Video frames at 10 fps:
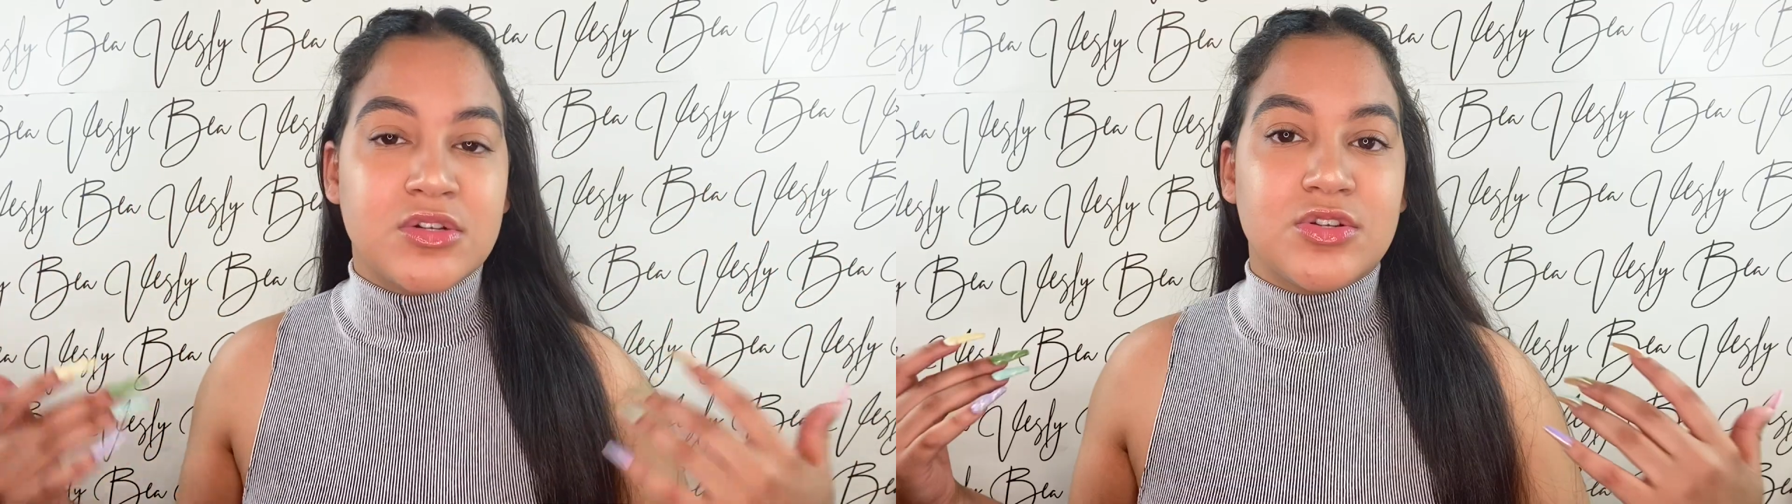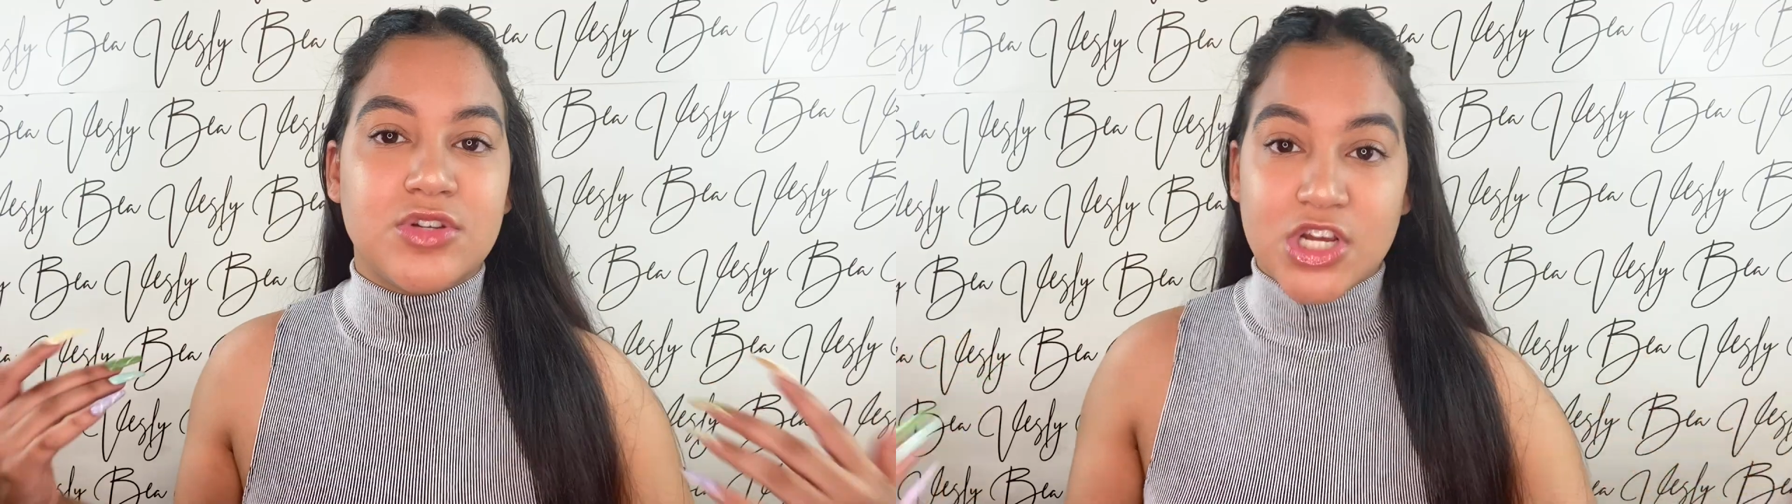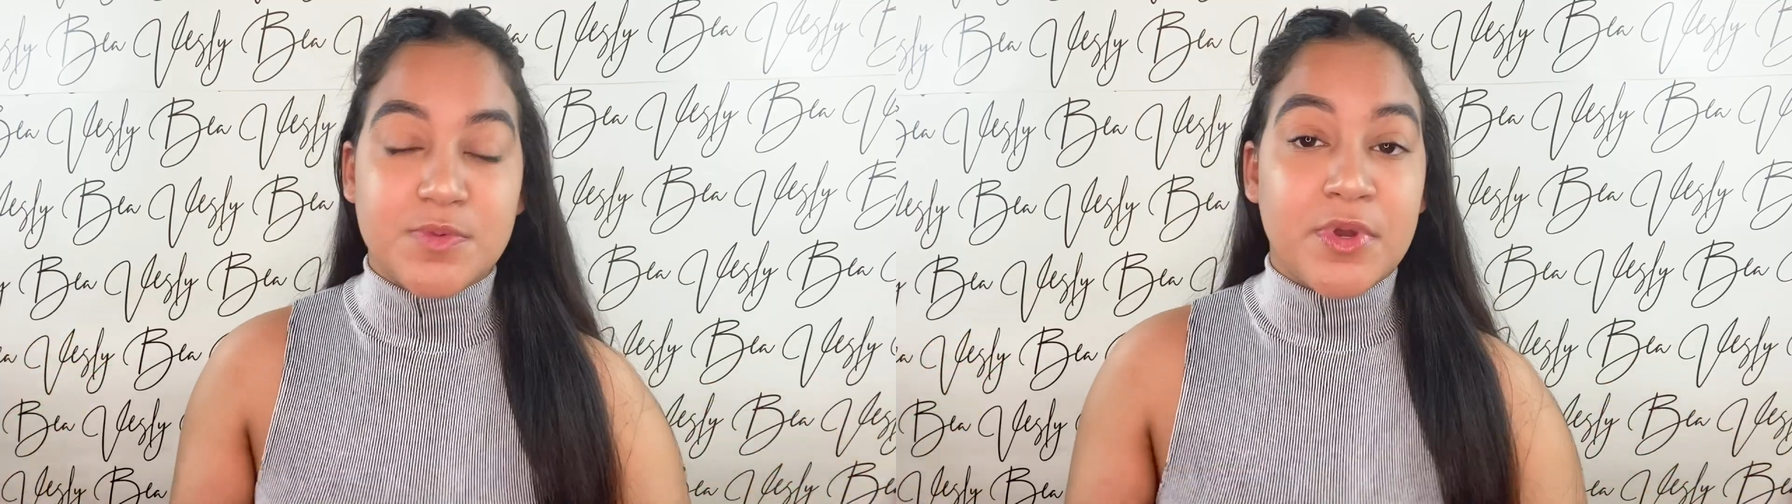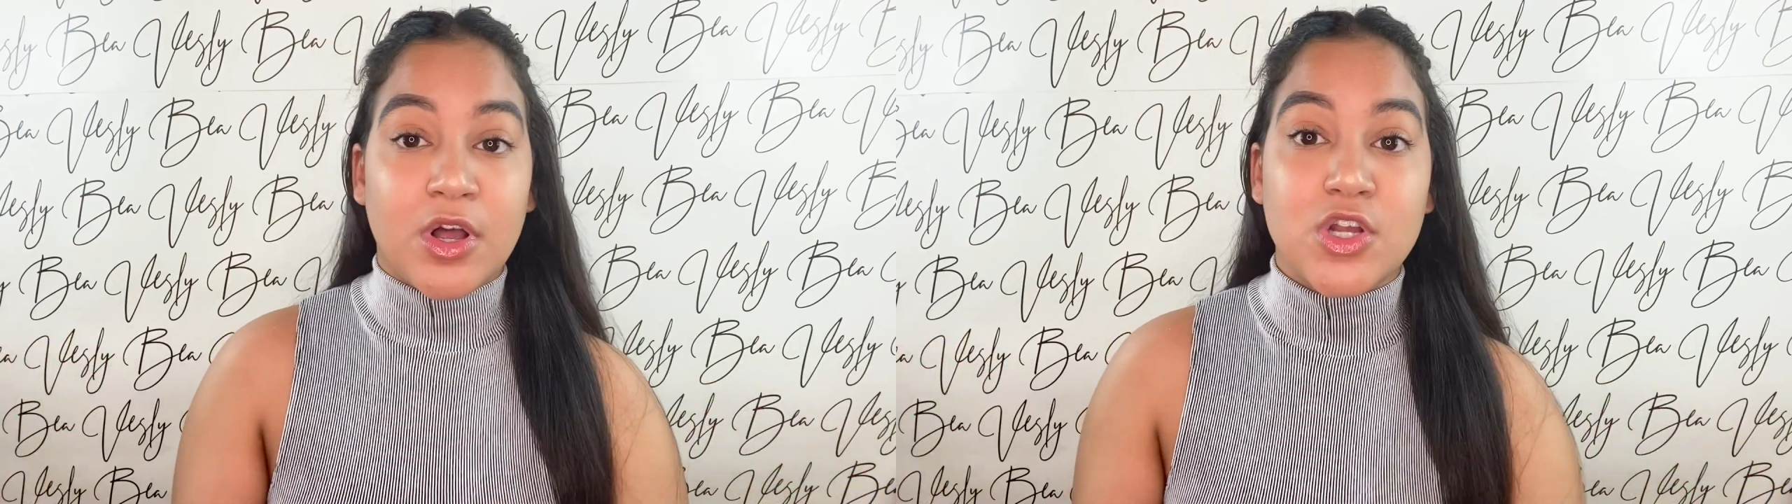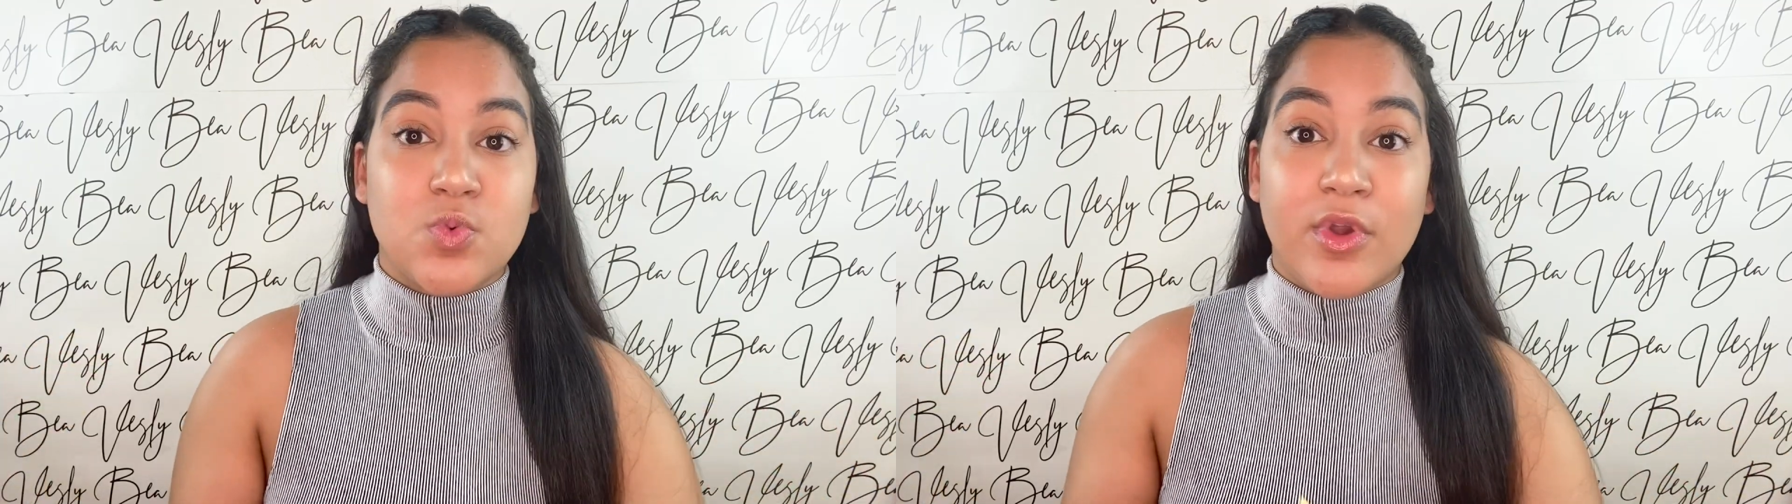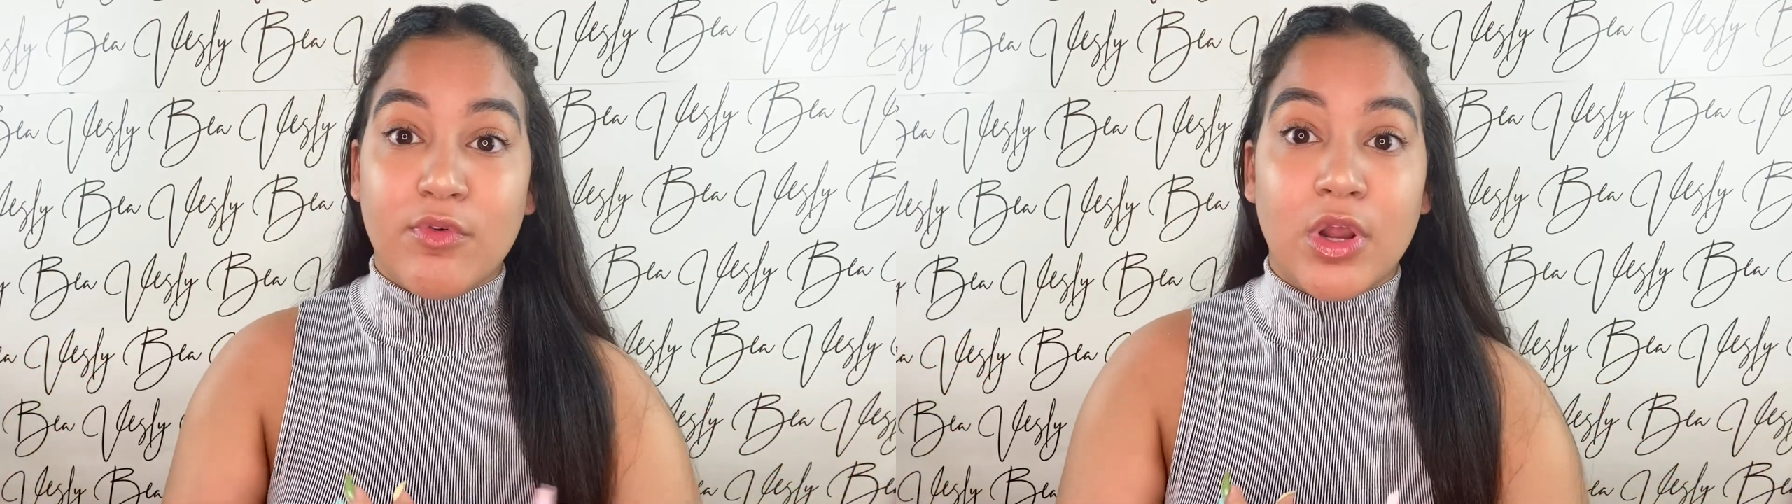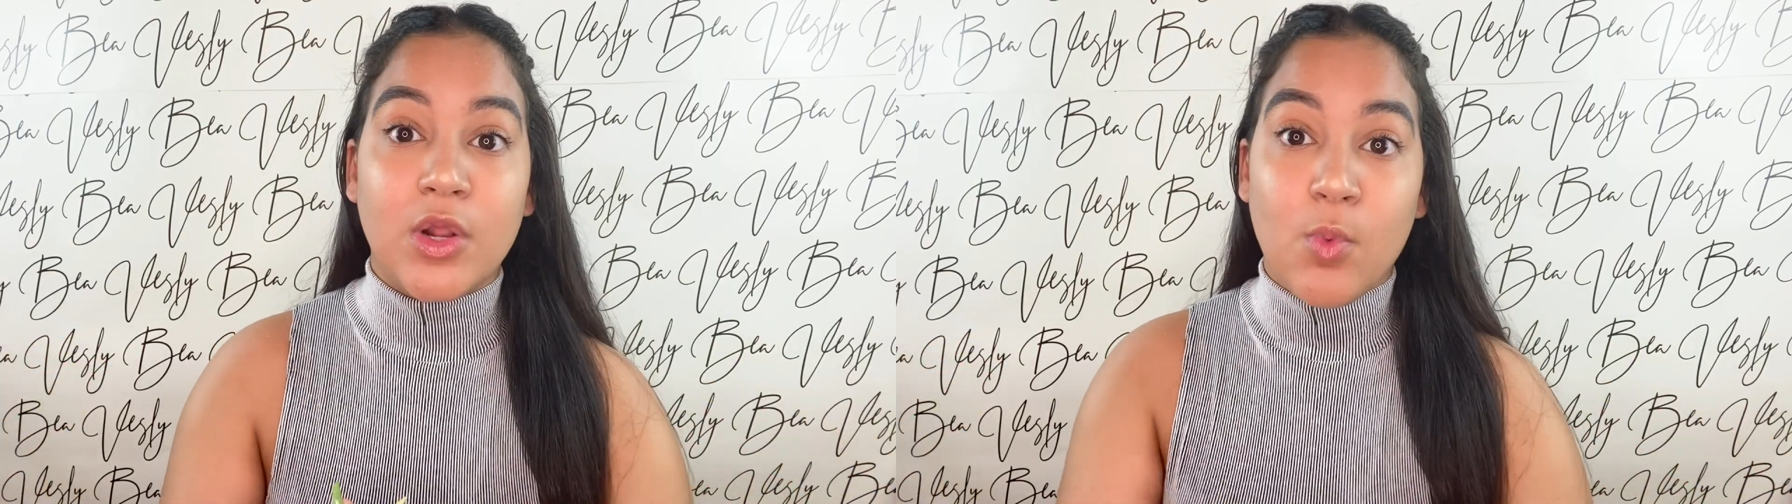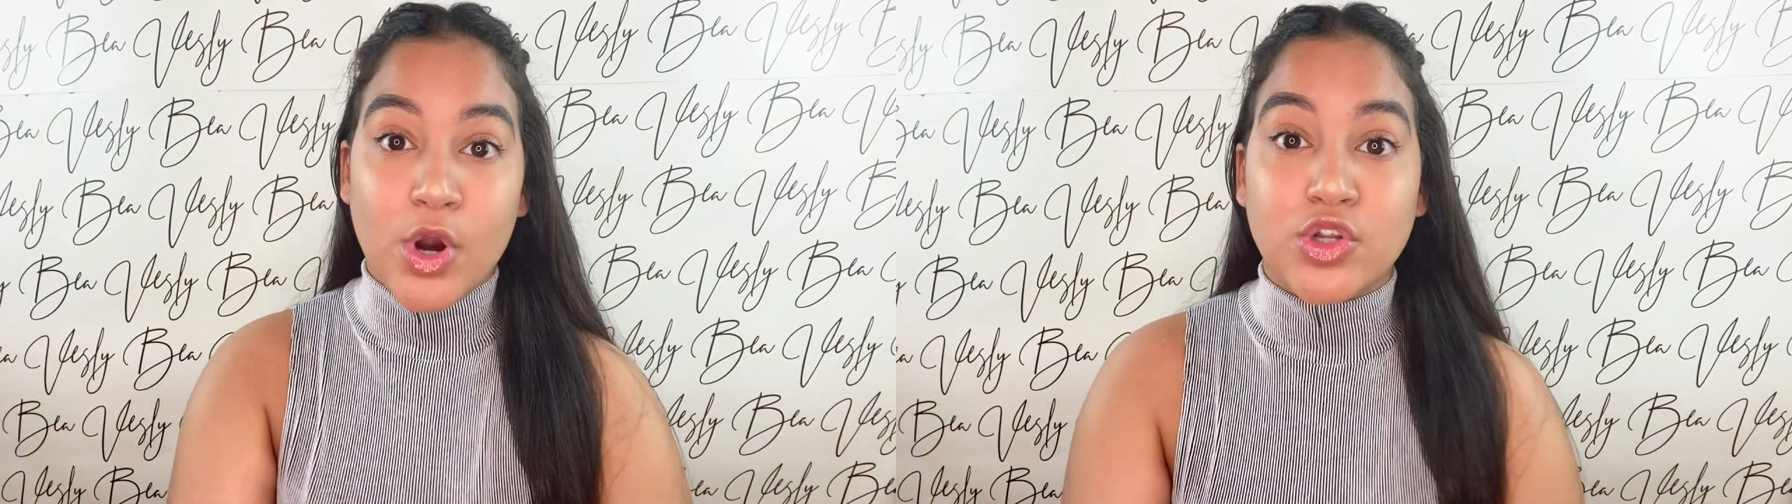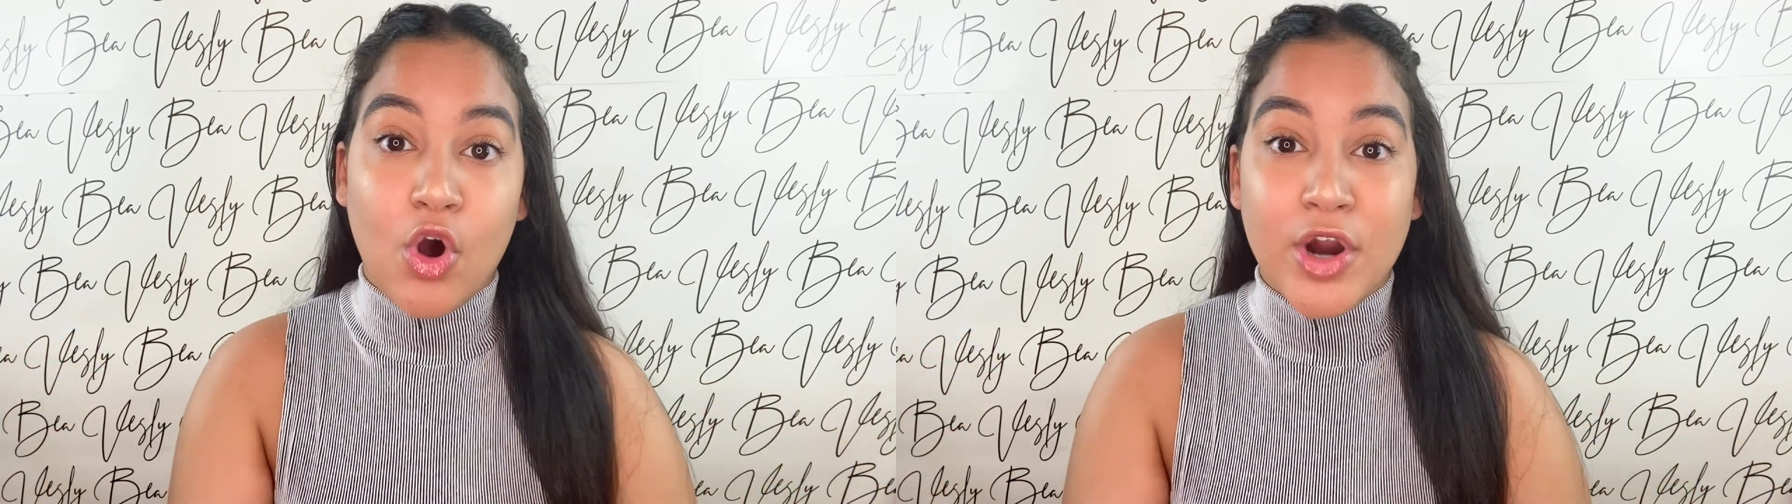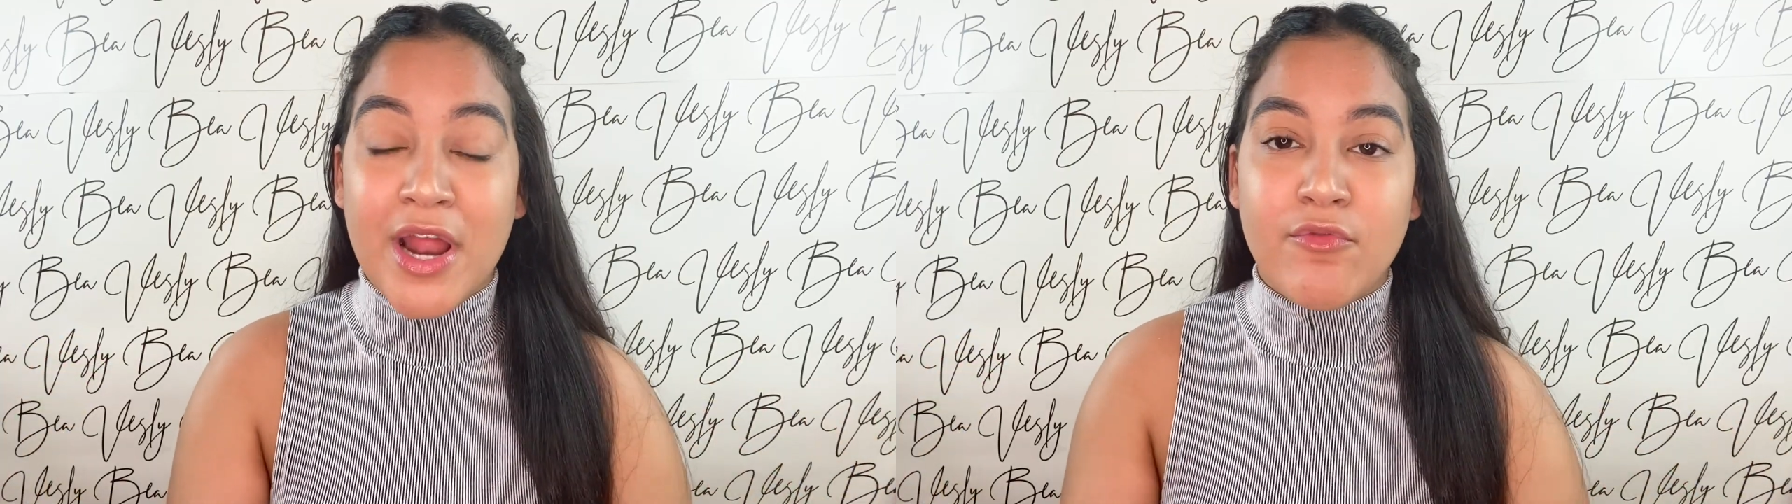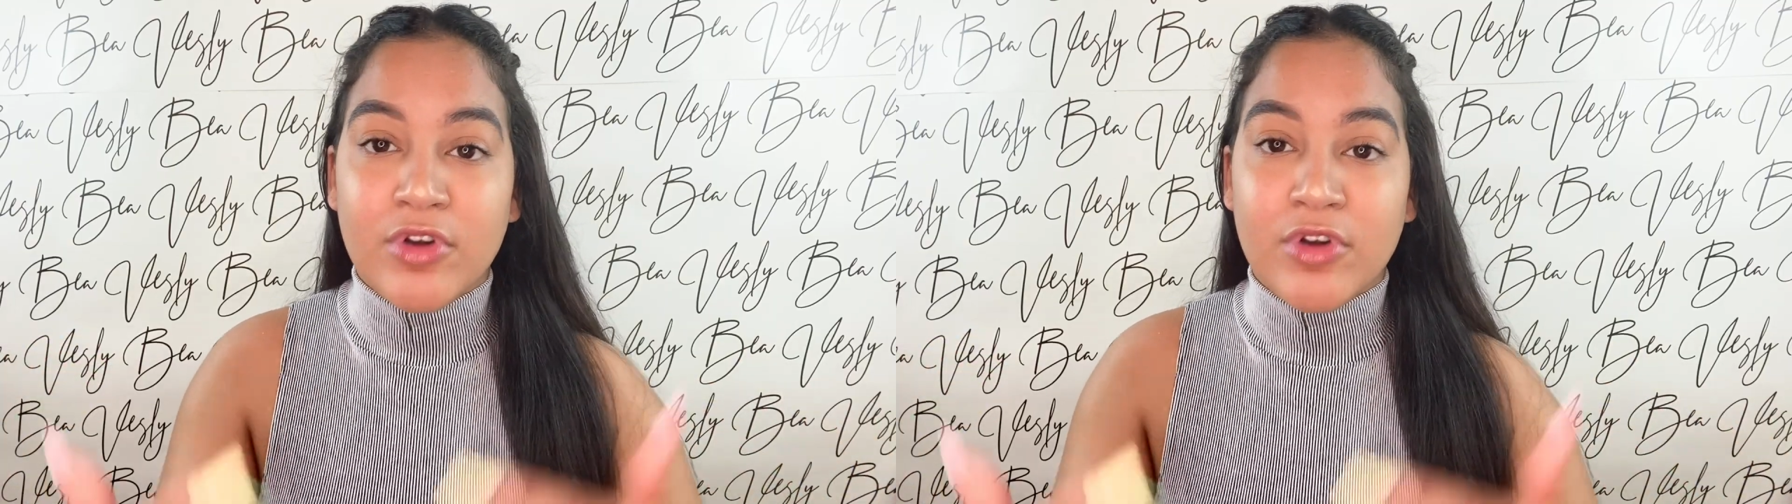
just because we really worked hard and